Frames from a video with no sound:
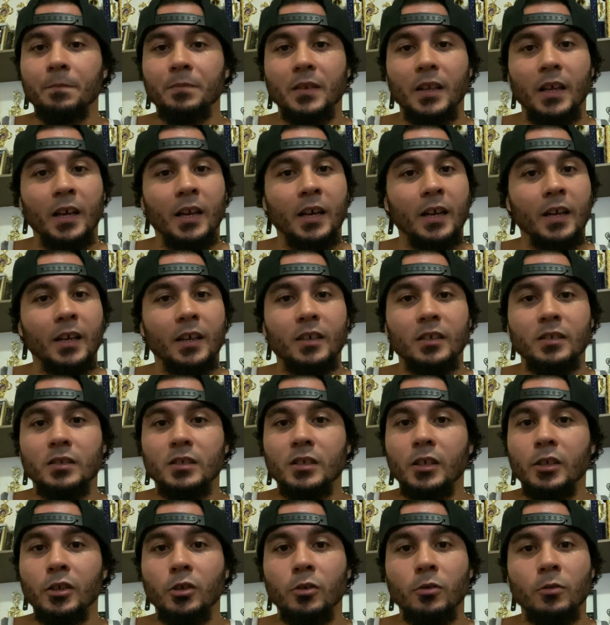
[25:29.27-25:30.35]
and
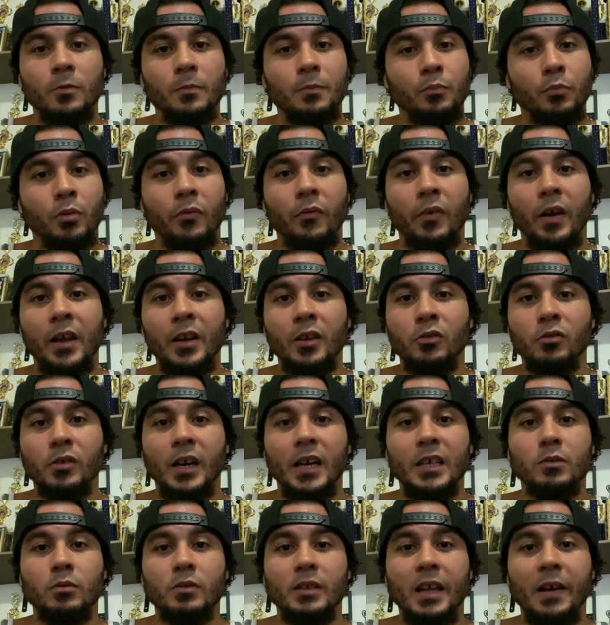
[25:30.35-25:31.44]
continue providing you
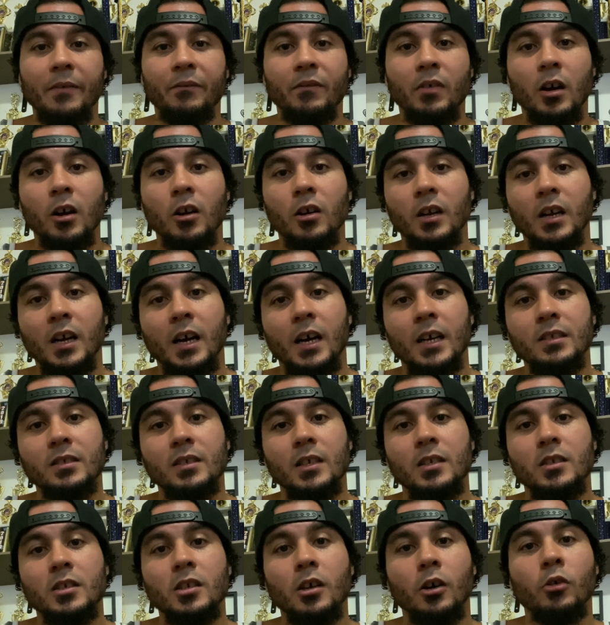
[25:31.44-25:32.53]
guys with that fire
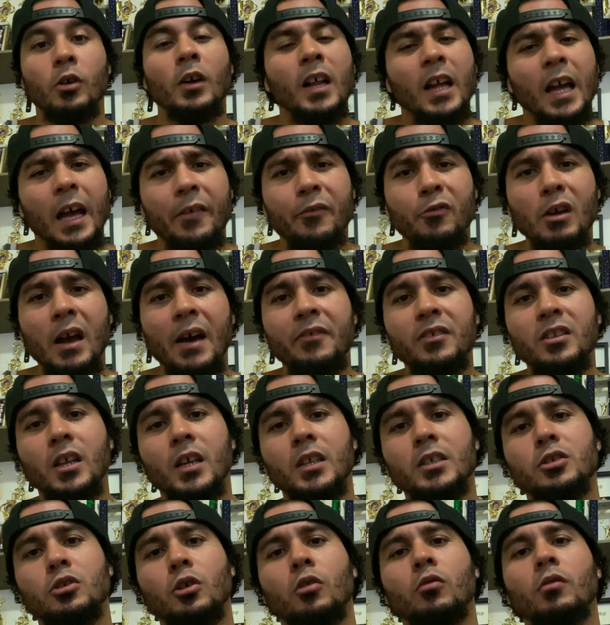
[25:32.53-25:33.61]
content. So if you haven't done
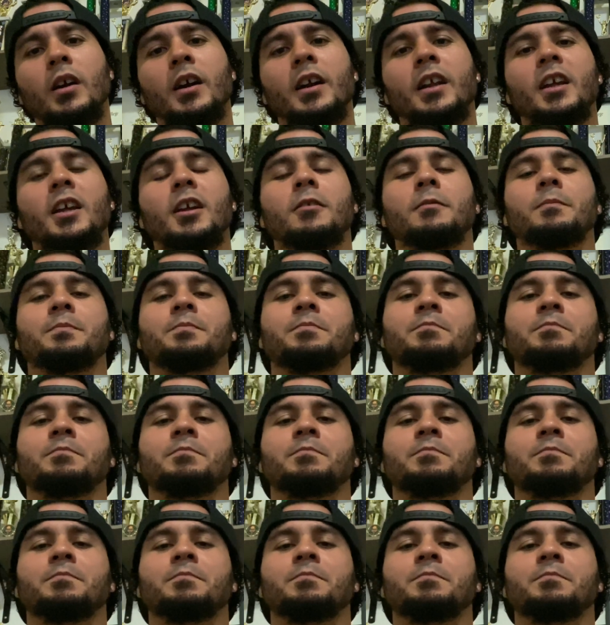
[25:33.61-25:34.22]
so already,